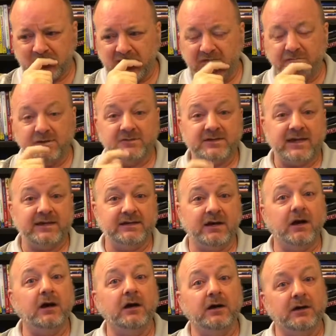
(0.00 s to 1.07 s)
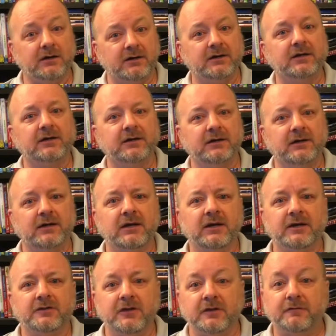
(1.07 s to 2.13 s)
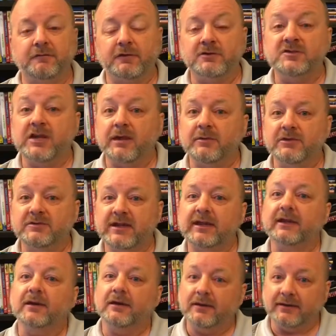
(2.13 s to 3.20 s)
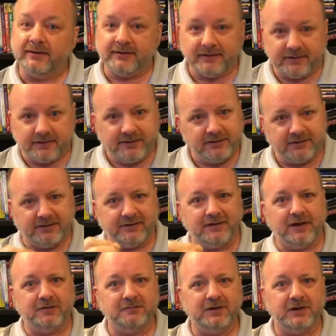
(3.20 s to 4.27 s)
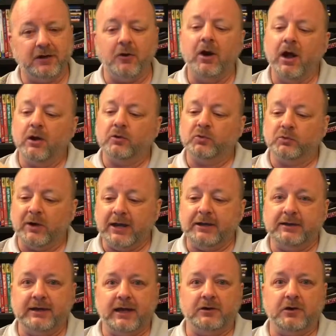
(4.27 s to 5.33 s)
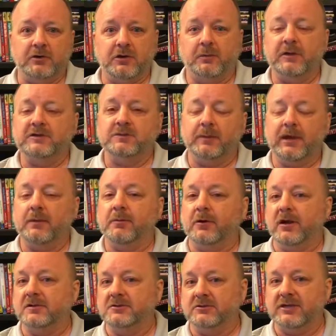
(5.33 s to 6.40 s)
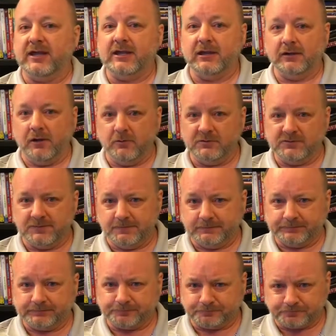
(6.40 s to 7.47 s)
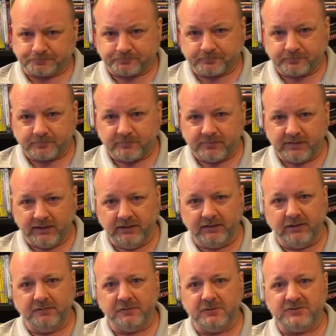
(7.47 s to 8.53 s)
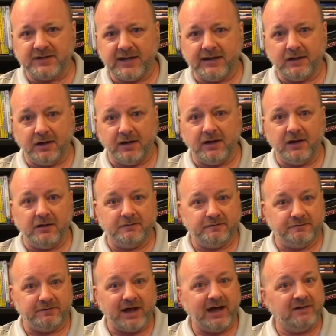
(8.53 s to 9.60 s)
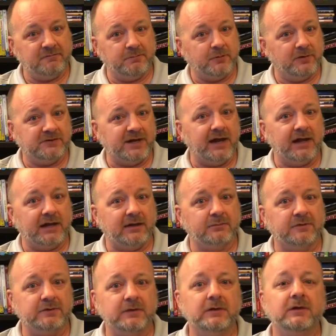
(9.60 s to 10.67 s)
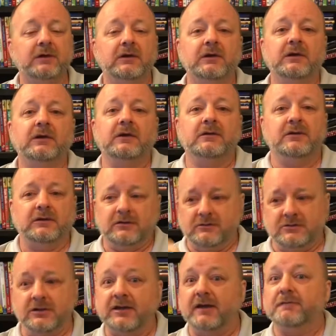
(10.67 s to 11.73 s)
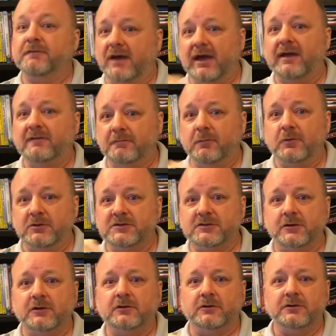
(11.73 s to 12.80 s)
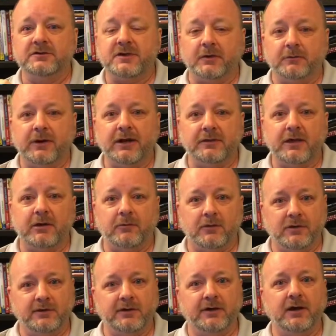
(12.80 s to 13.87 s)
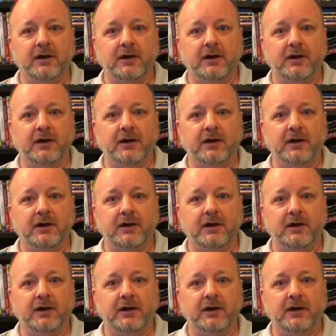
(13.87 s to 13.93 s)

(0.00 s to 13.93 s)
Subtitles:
if you say then the first time you say in that video, write it down on your piece of paper as you're taking notes. And then if you say 5 more times, then you should have 5 more circles around that word